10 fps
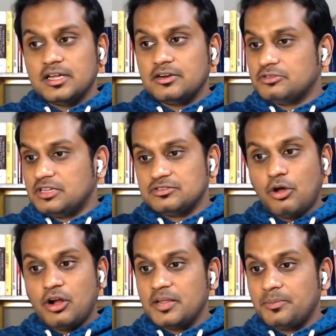This
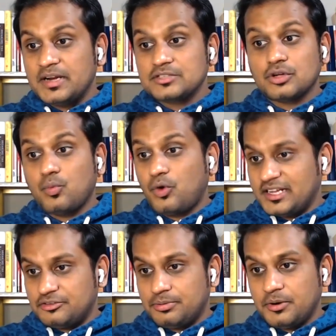all depends on
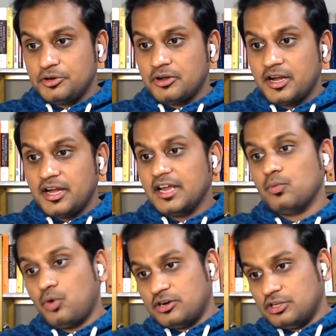what experiment you're running
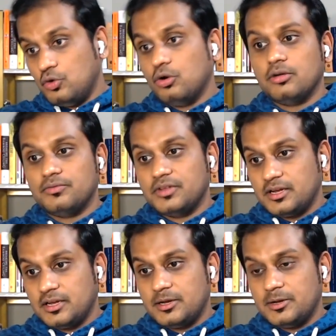and what the goal of the
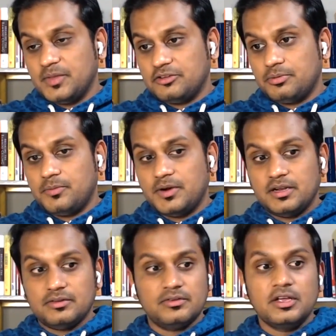experiment
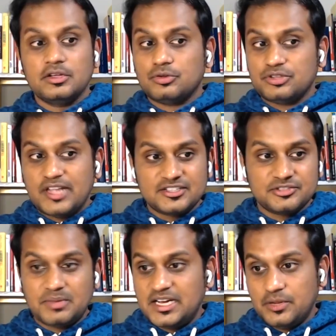is. So
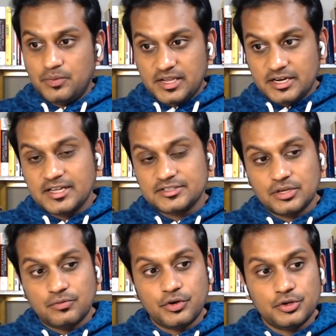that's multivariate
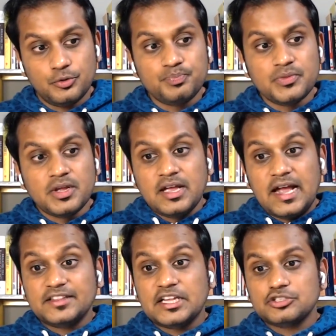testing for you.
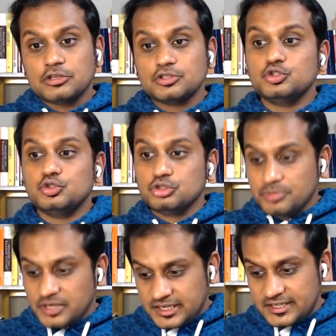And there's also
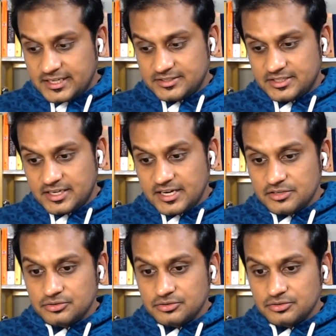usability testing, right?